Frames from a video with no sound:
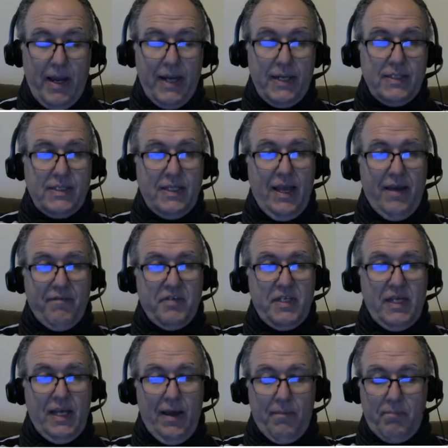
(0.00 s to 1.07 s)
down, minus the
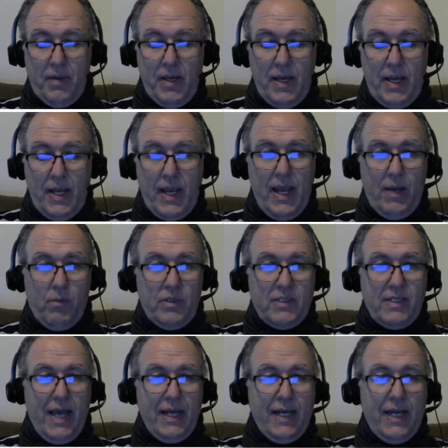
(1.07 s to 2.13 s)
Ft up.
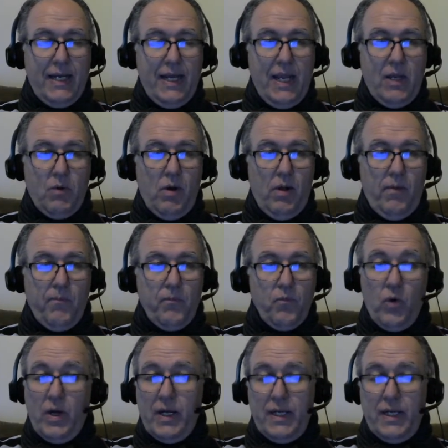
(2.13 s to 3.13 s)
And what's that got to equal?